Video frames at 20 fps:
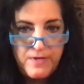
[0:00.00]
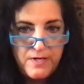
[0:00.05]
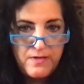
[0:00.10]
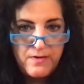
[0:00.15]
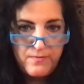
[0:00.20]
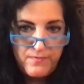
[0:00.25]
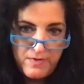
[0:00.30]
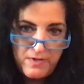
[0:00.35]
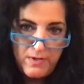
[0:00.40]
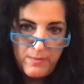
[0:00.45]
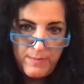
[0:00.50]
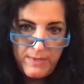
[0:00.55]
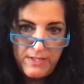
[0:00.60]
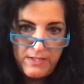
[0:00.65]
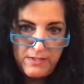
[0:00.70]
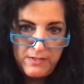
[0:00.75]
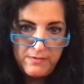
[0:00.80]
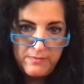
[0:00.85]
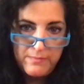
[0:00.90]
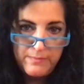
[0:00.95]
of
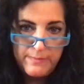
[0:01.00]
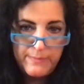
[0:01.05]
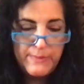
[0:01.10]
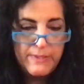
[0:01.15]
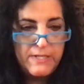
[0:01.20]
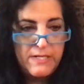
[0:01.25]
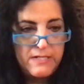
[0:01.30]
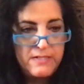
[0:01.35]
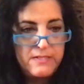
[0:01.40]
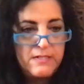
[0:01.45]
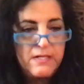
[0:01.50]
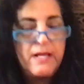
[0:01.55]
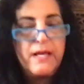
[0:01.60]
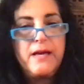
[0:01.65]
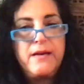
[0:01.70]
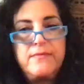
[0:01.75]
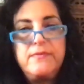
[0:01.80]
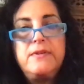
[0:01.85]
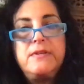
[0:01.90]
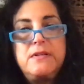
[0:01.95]
nutmeg, but I did
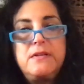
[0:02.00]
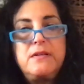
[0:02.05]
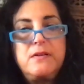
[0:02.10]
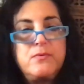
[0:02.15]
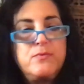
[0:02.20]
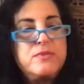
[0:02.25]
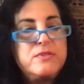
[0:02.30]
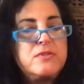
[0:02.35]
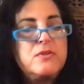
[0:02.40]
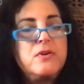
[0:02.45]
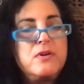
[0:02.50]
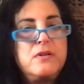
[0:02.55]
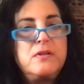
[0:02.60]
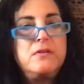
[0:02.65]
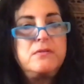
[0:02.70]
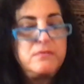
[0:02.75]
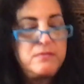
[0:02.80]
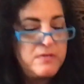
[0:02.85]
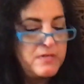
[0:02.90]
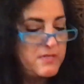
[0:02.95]
have it and it was good.
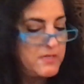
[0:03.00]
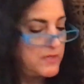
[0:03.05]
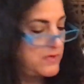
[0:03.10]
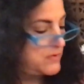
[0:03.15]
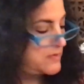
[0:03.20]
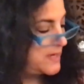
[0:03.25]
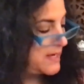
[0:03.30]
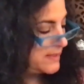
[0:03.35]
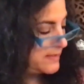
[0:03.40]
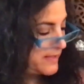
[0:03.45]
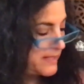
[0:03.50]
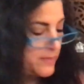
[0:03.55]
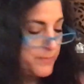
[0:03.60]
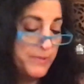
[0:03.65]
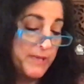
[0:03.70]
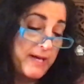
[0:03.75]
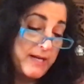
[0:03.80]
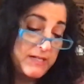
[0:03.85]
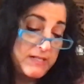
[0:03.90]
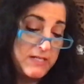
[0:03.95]
I like
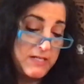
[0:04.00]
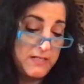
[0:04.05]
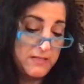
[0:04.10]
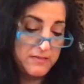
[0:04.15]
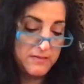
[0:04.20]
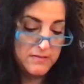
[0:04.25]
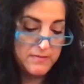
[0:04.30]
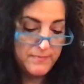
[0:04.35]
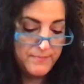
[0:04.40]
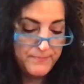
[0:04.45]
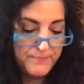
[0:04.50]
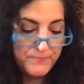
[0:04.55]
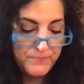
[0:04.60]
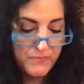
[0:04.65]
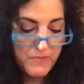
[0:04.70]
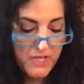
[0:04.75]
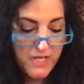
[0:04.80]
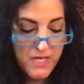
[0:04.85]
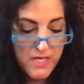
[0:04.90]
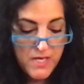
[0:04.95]
black teas.
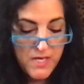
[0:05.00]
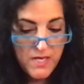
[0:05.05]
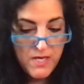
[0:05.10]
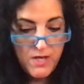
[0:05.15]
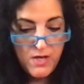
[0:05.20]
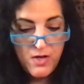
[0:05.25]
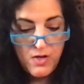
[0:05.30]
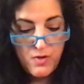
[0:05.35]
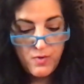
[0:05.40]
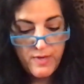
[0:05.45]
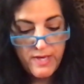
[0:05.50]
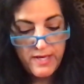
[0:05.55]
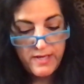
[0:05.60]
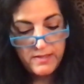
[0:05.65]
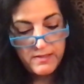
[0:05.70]
Okay,